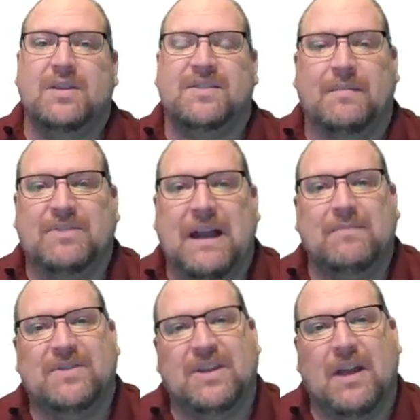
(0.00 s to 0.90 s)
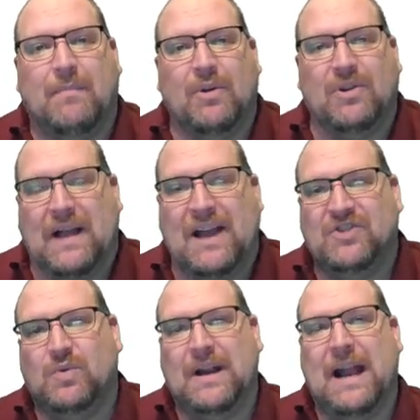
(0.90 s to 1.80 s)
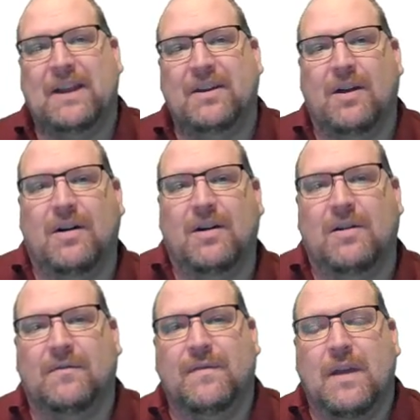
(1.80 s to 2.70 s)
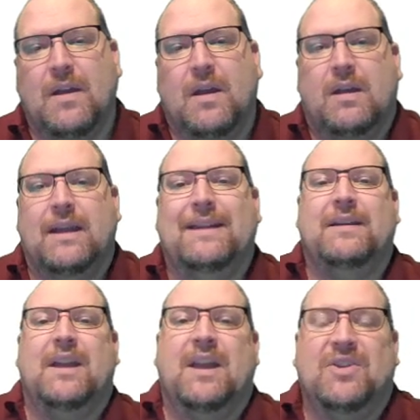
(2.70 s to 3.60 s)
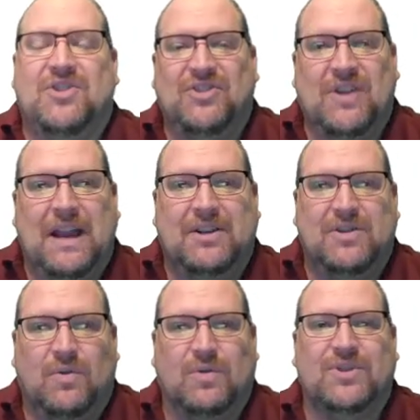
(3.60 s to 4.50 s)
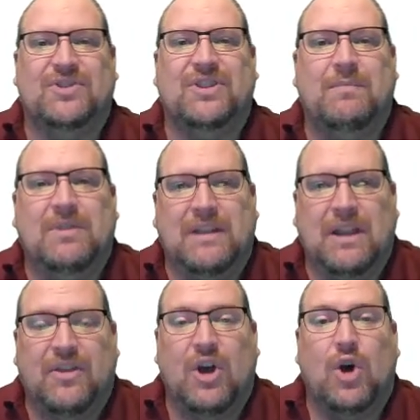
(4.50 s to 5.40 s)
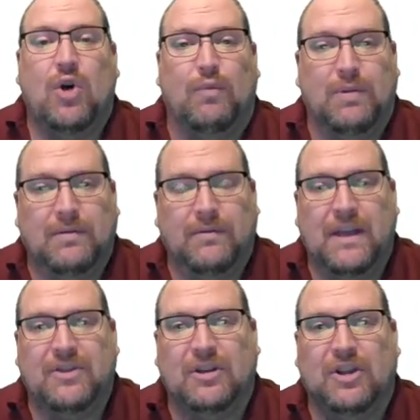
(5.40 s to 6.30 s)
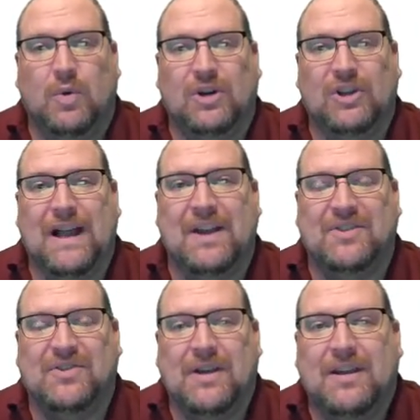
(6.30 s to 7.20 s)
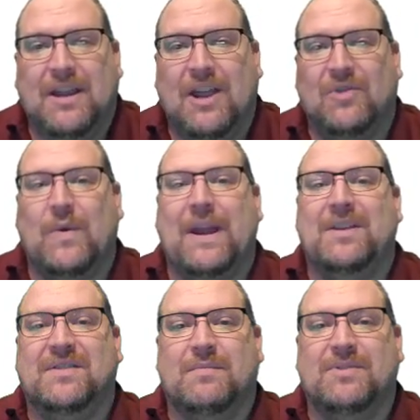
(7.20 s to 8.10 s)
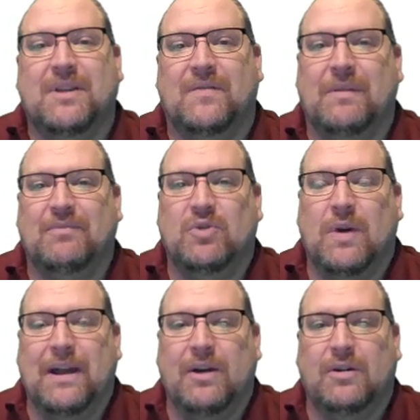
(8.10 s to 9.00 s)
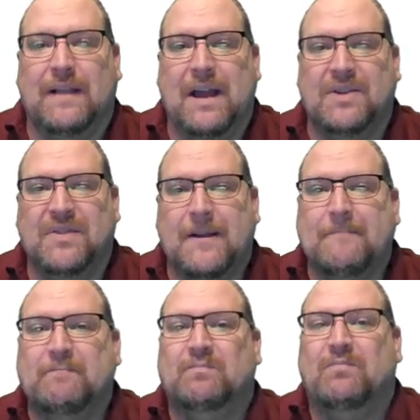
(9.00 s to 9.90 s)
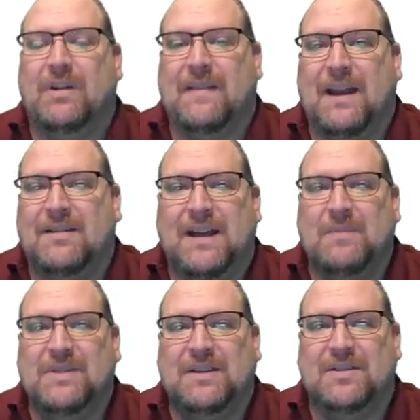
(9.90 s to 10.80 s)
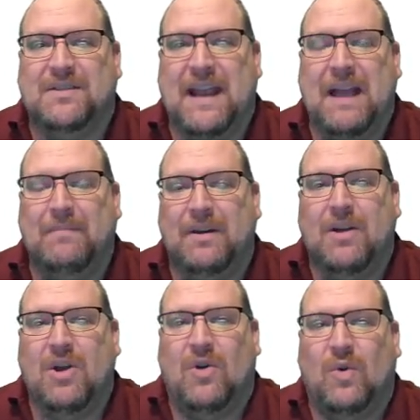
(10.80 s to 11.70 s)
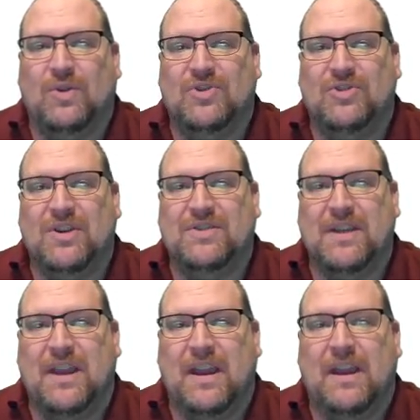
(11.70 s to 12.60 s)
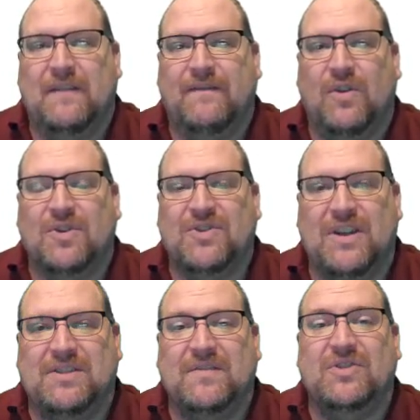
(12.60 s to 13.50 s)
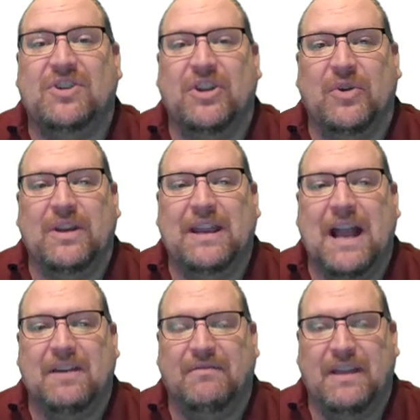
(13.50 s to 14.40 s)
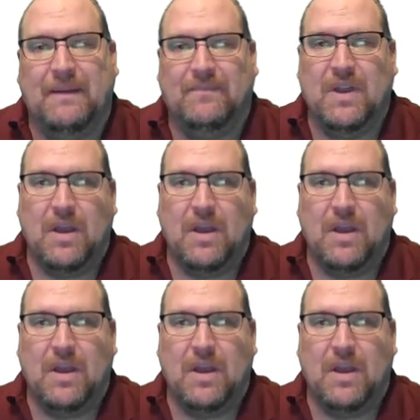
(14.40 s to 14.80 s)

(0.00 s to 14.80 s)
Sometimes the upper class will kind of incite or stimulate the hope that the lower class can raise themselves up to a higher class. But a lot of times that doesn't happen, or it's just a false sense of security kind of thing.